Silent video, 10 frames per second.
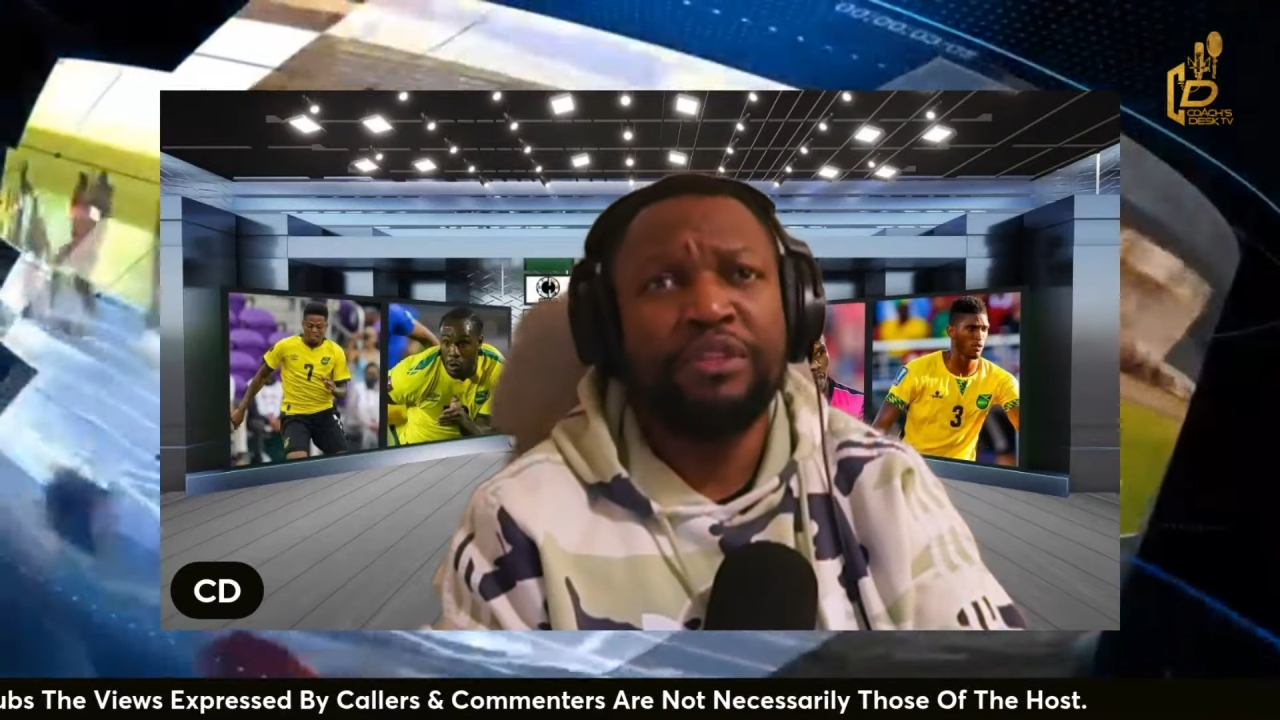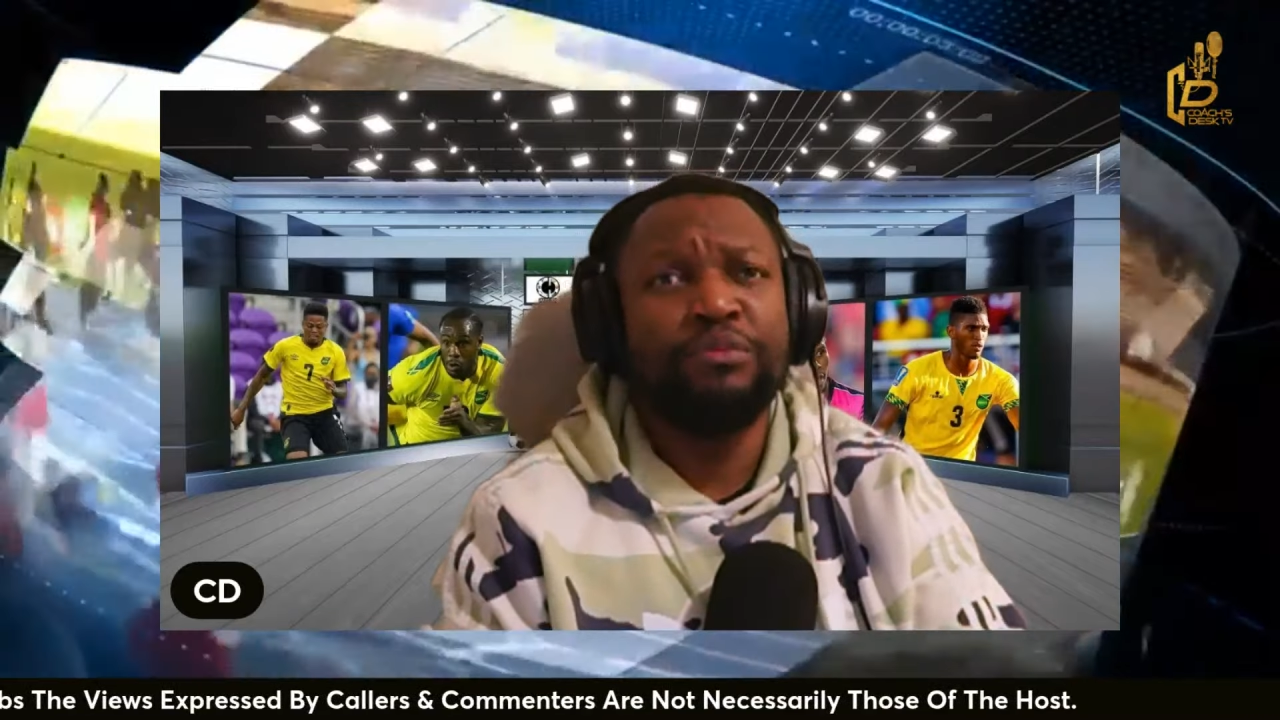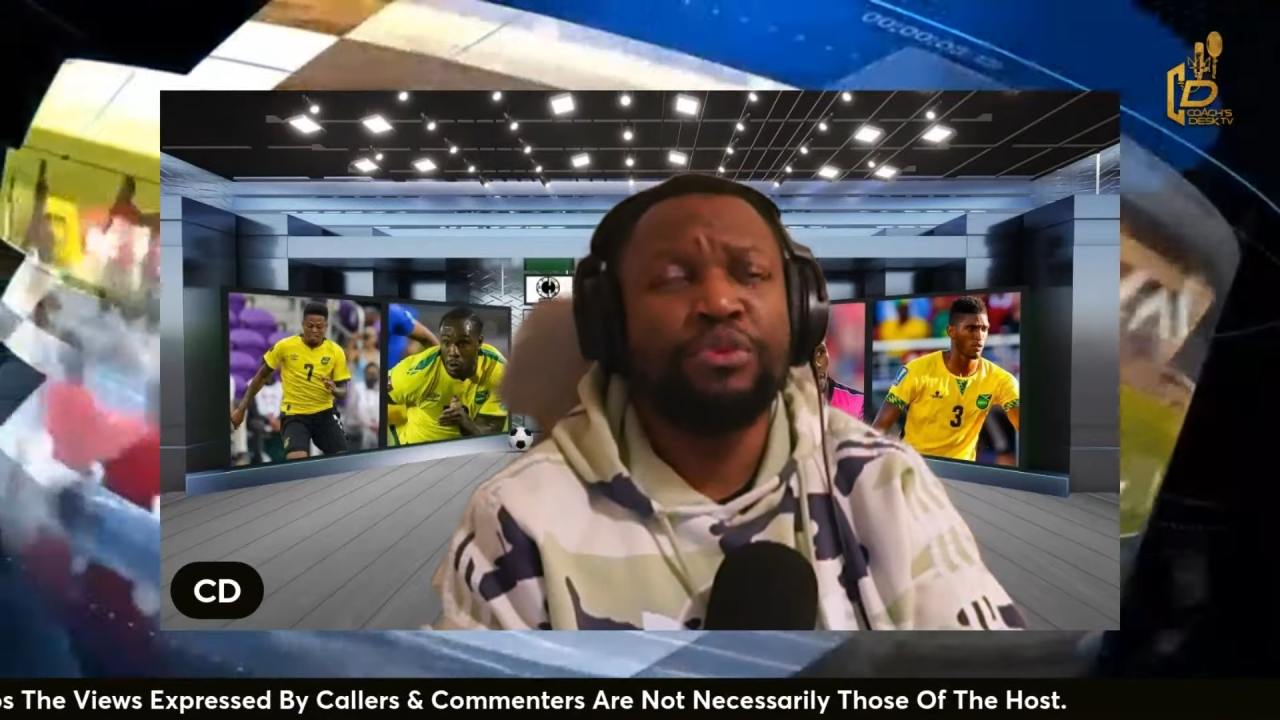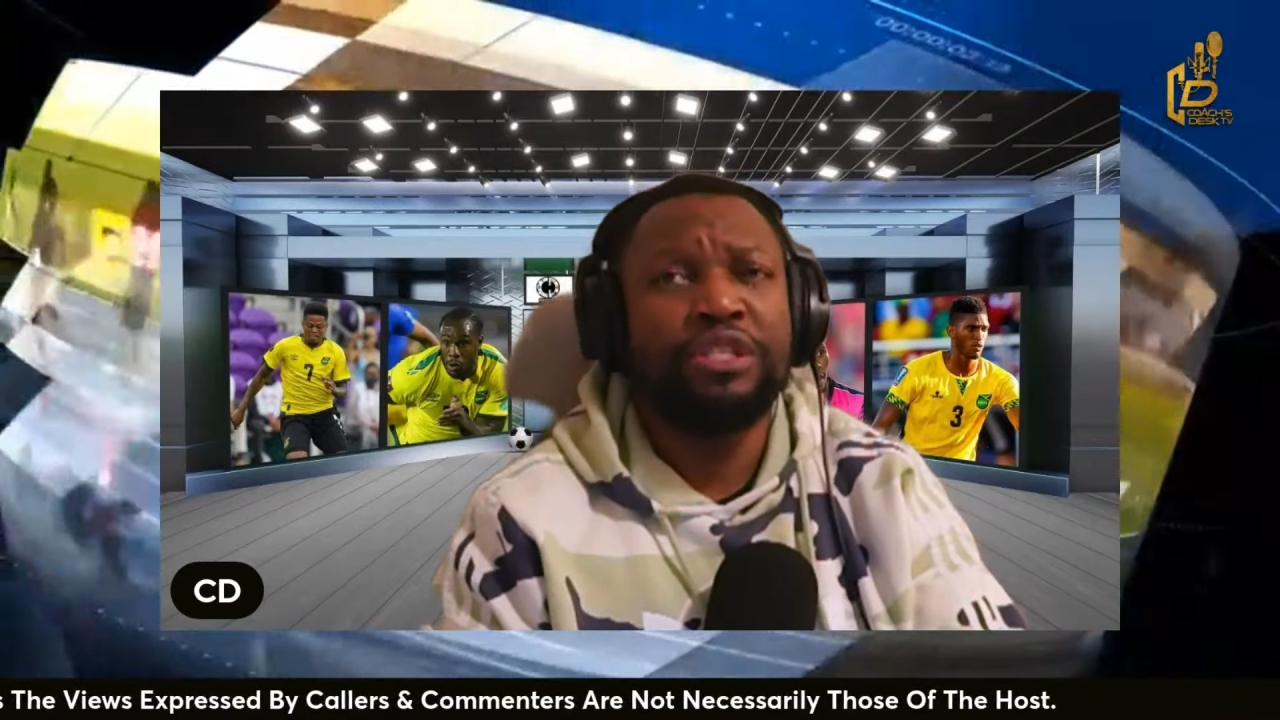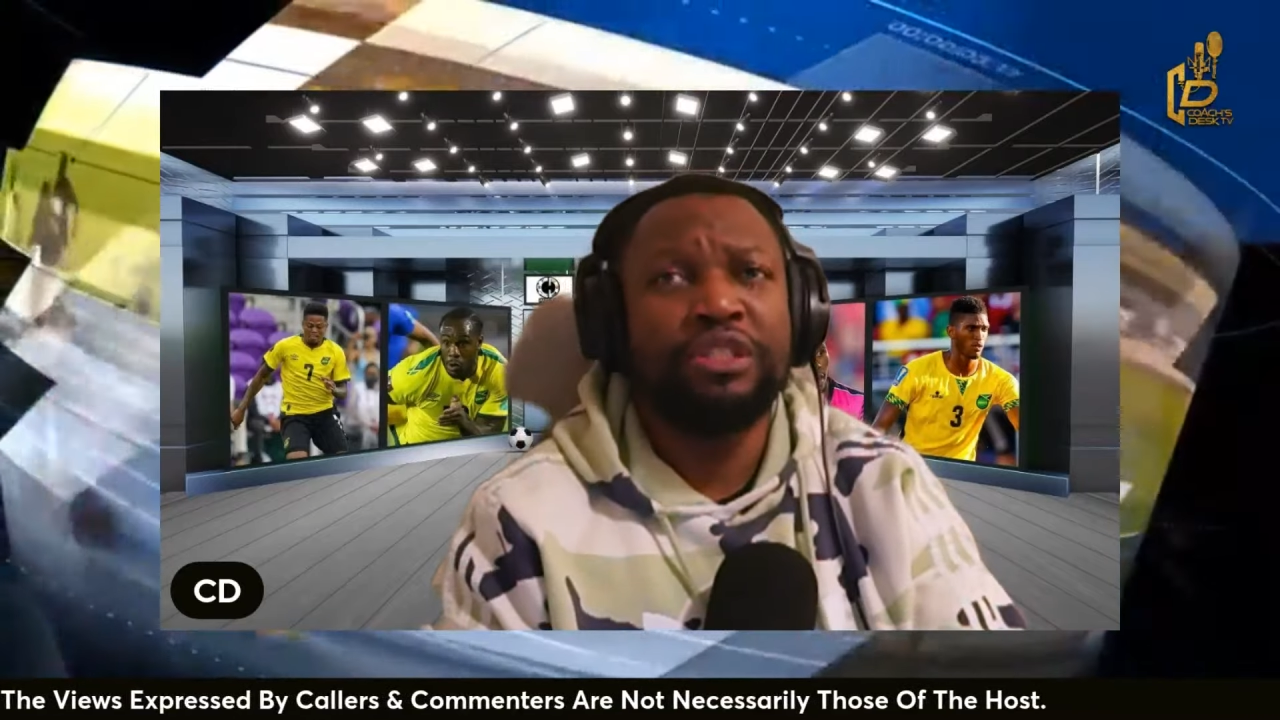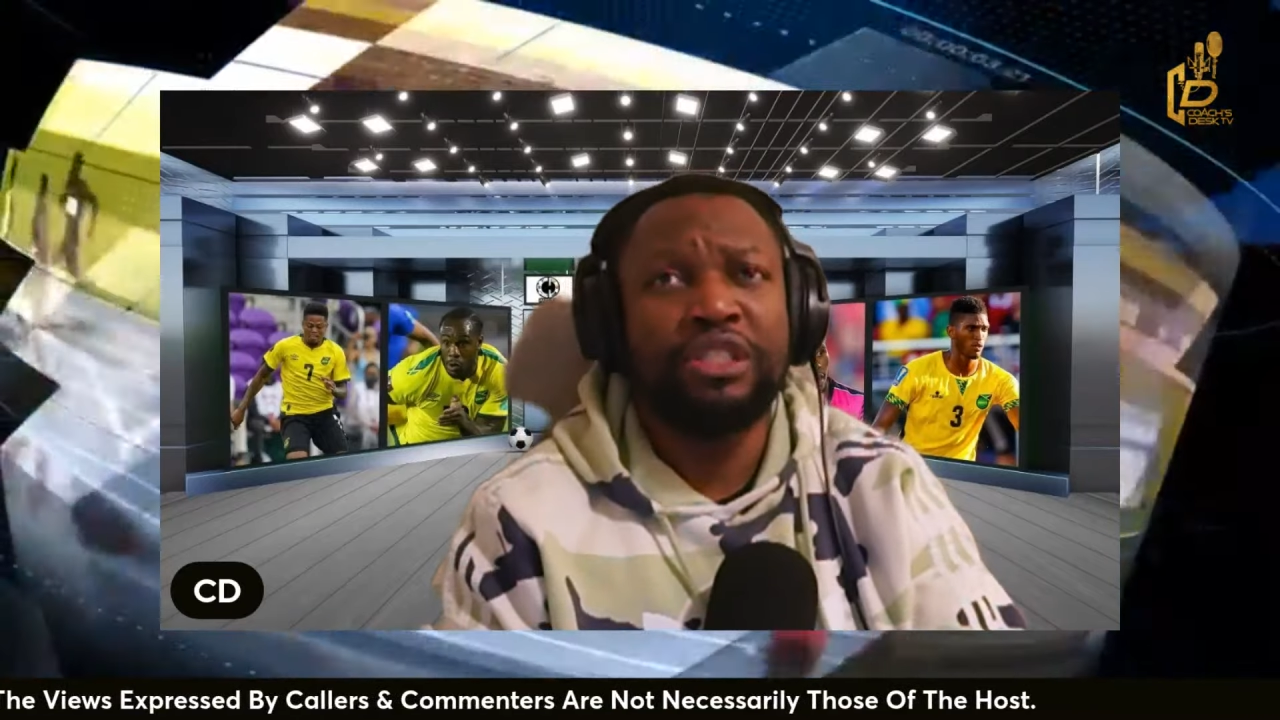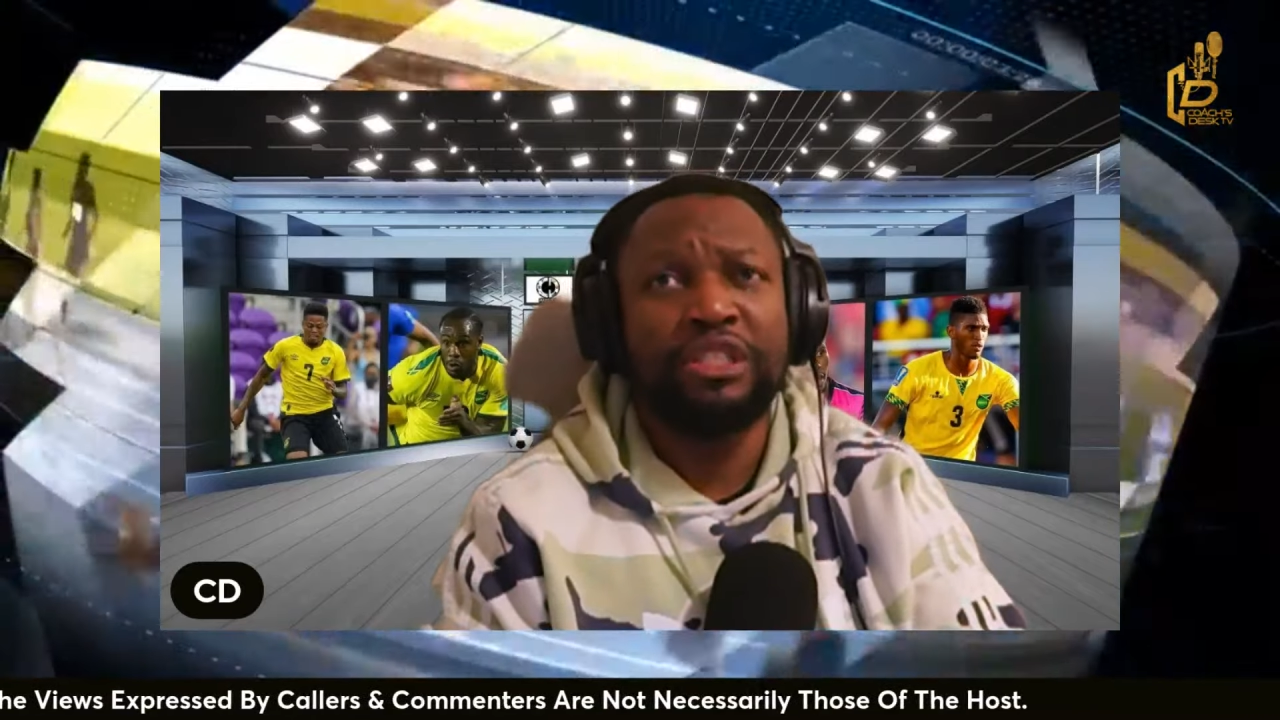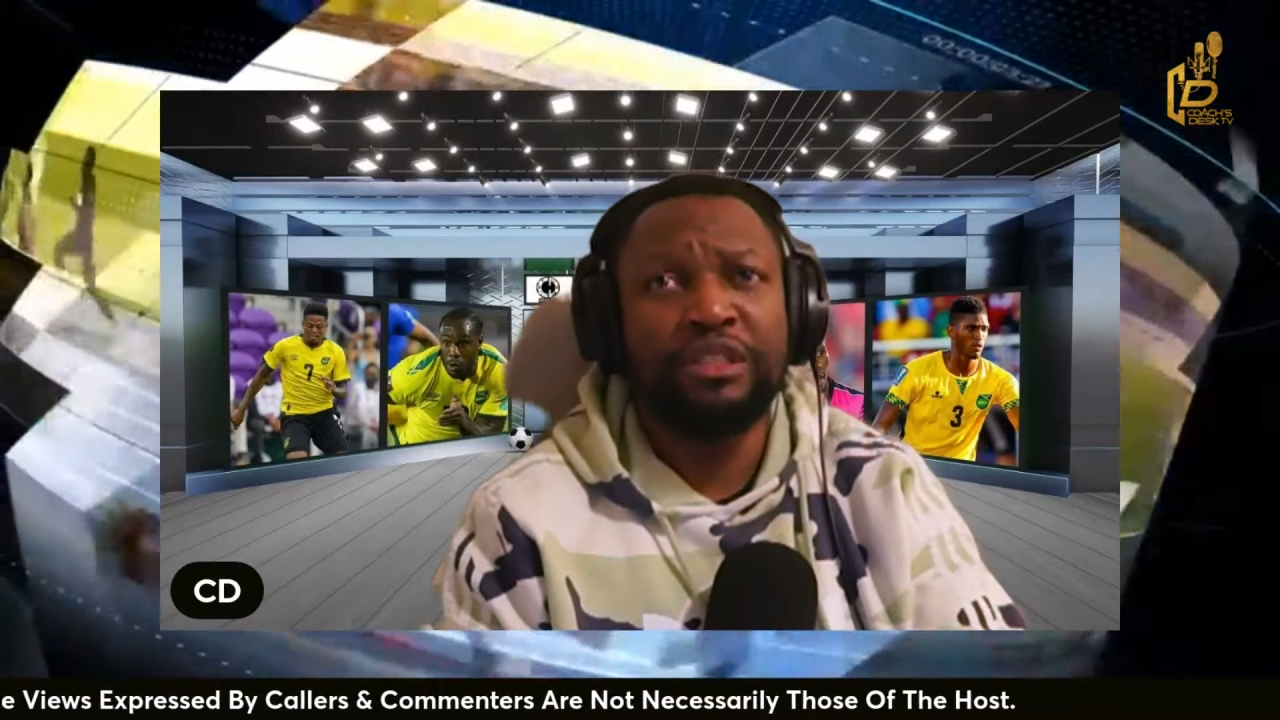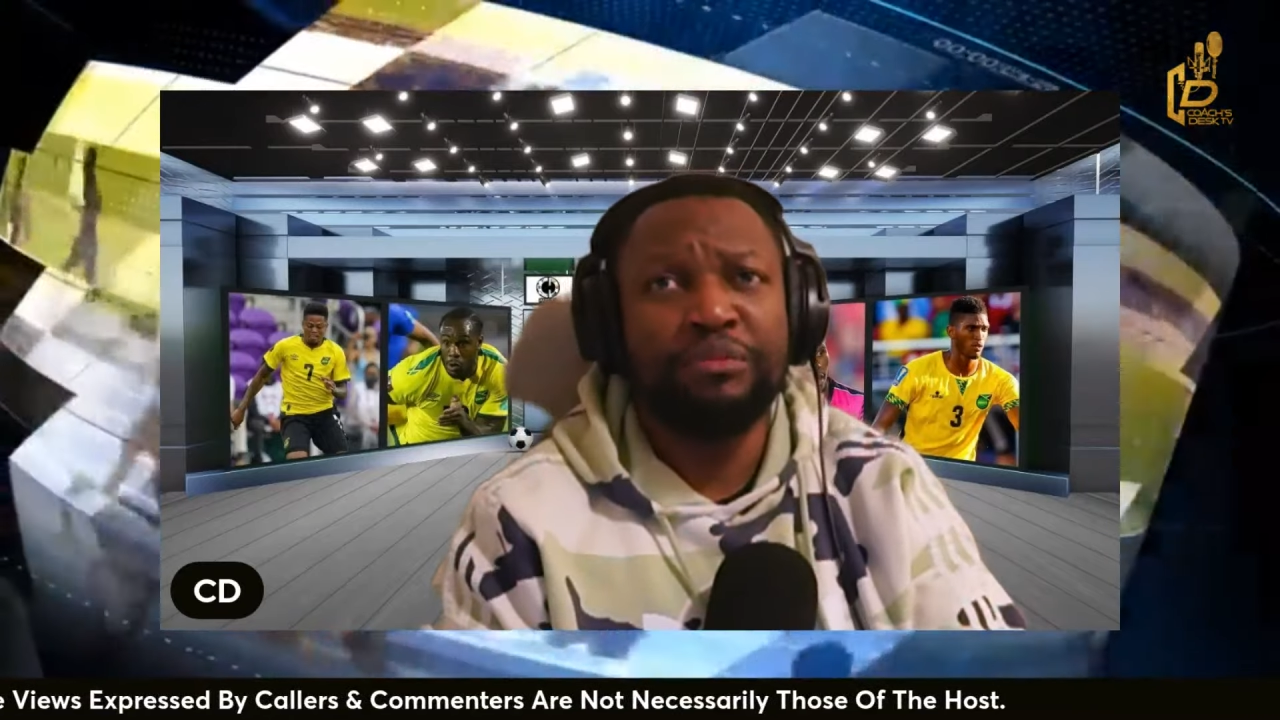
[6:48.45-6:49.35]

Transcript: them running 60